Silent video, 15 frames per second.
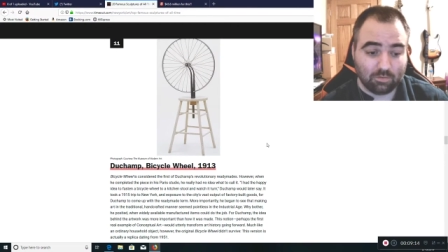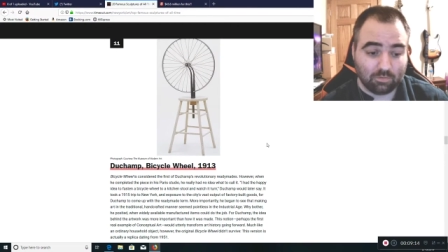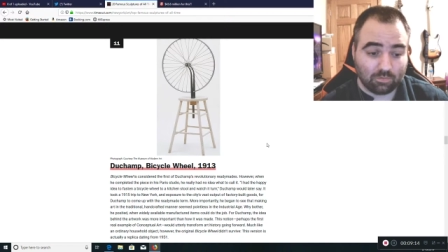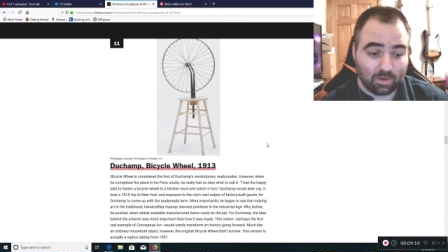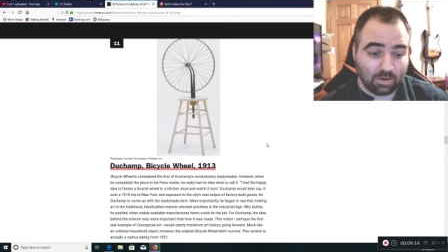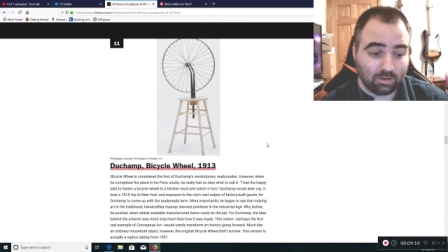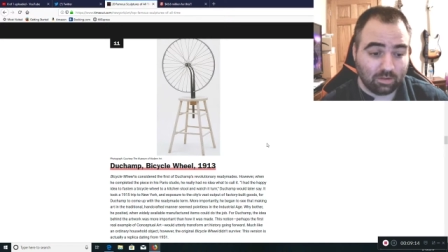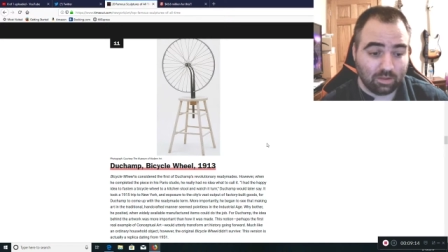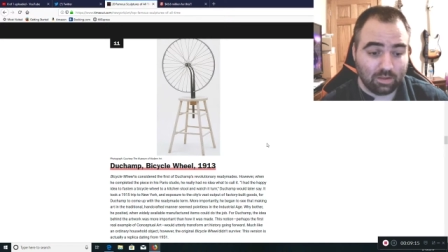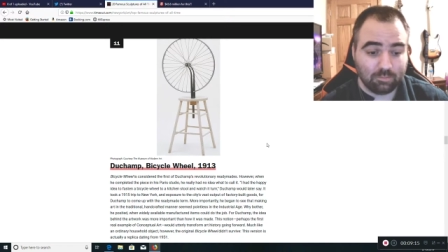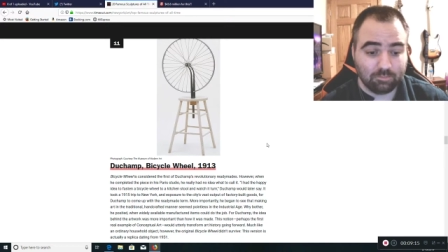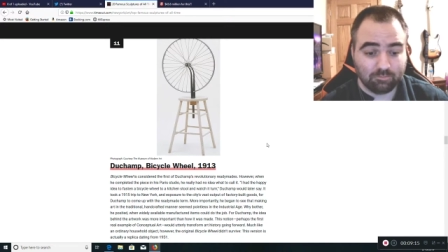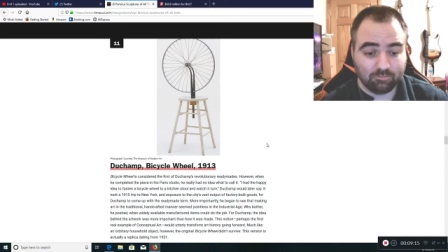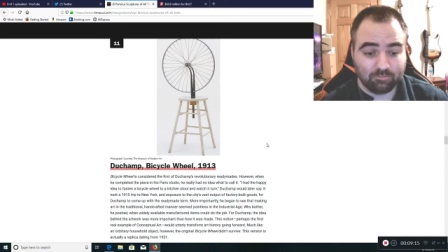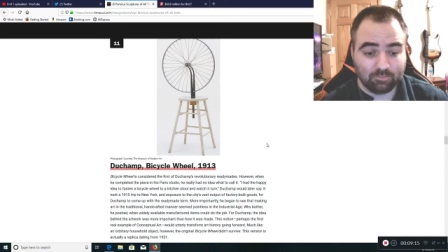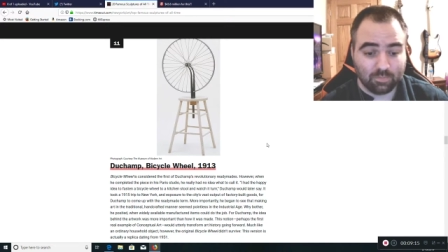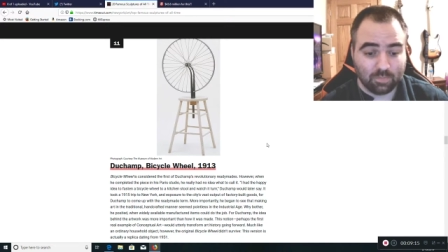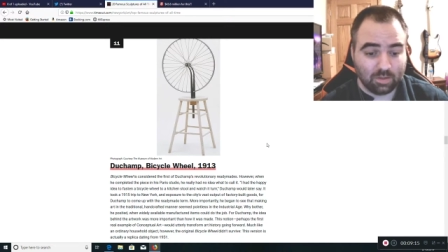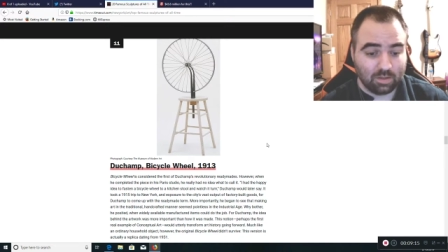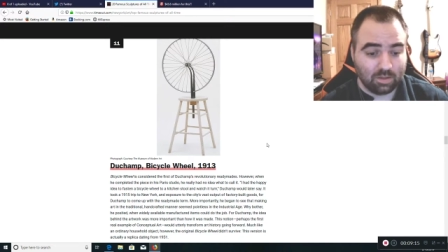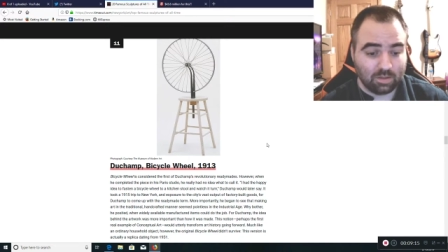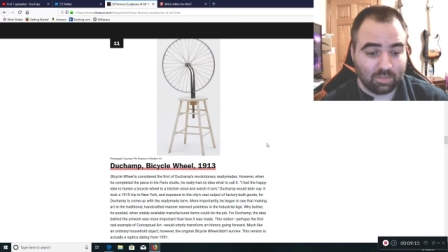Frankly,
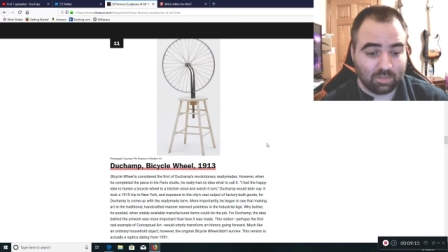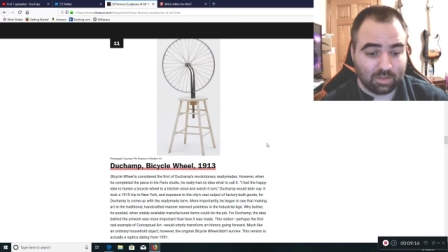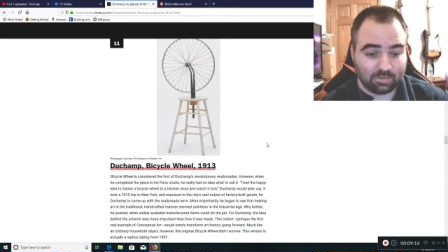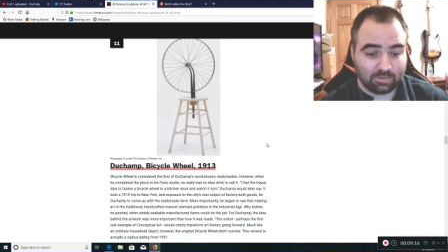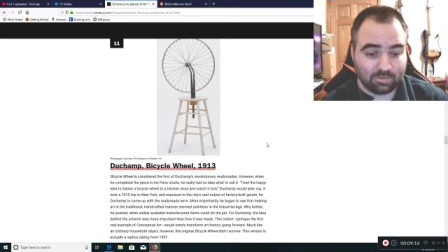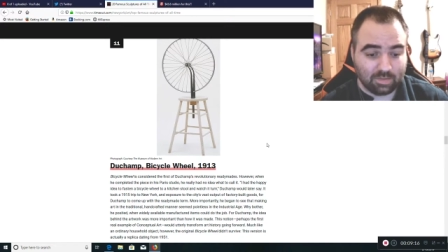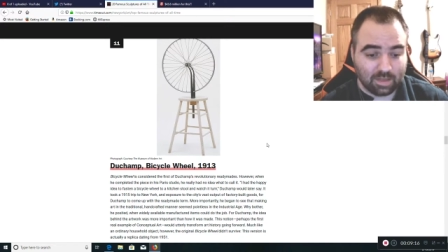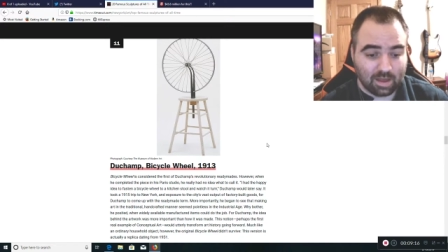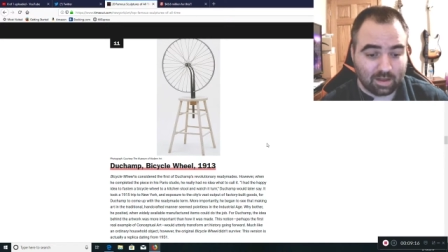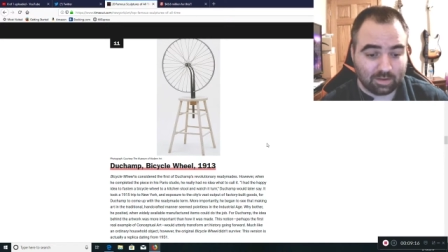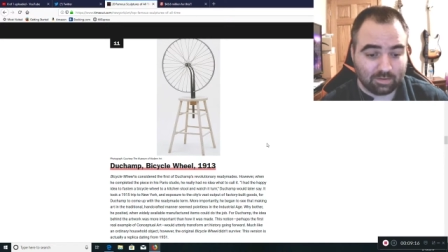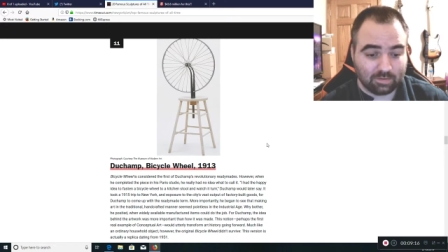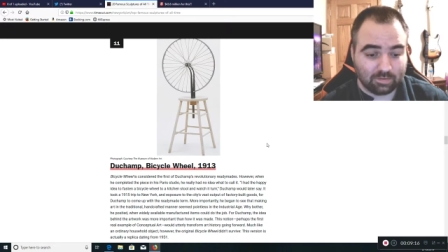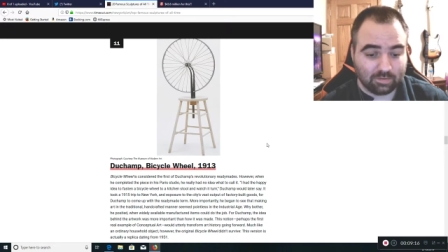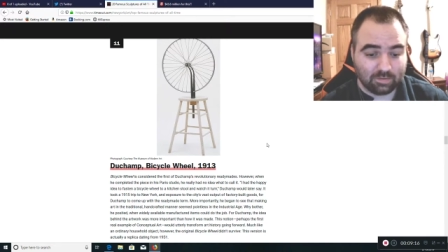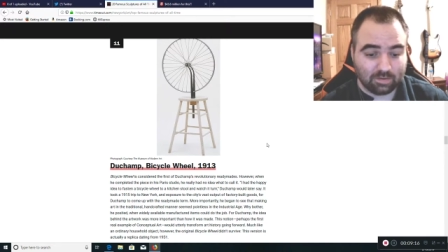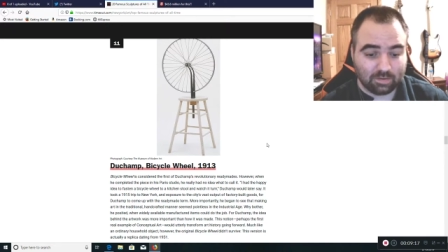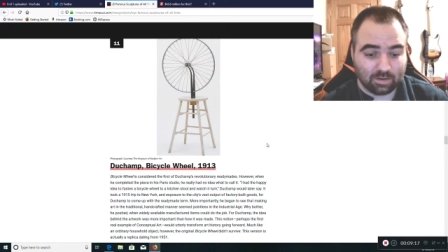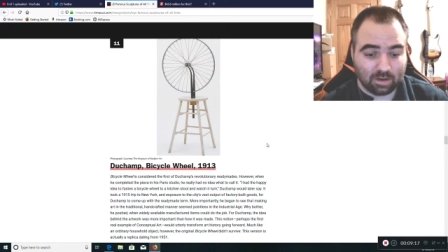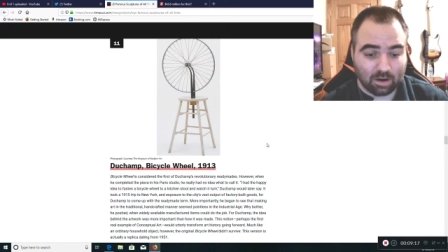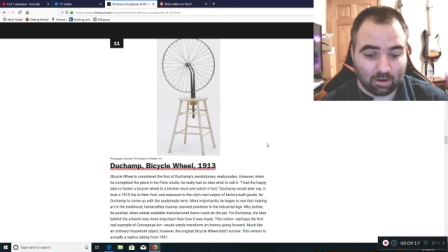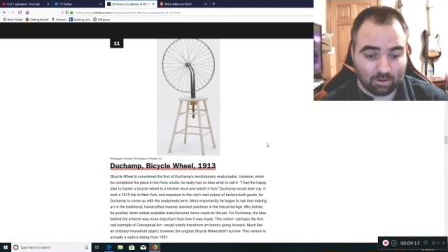that's not
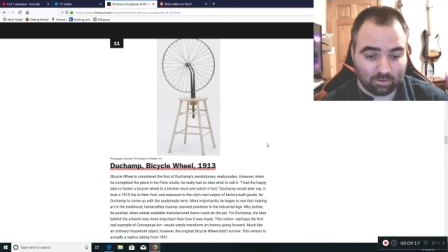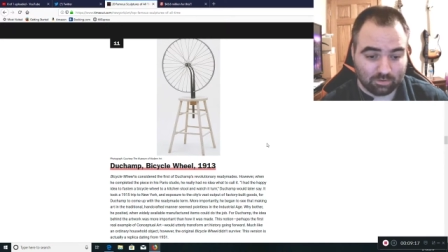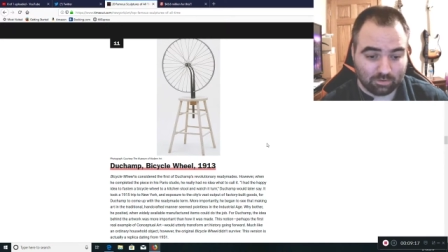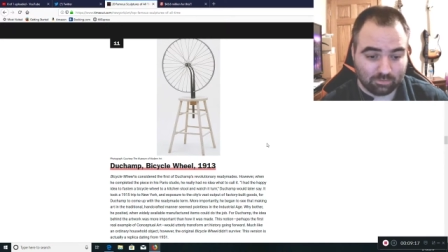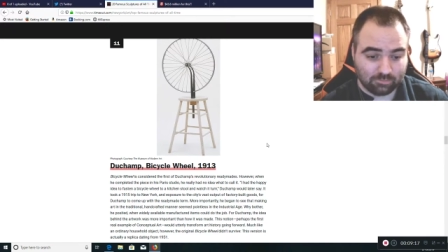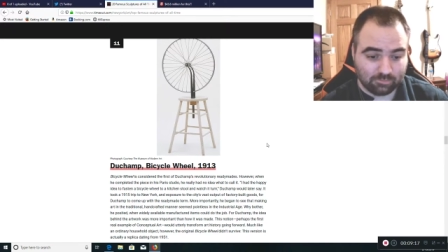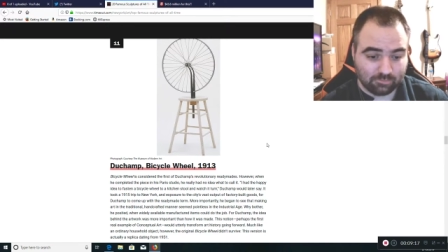art.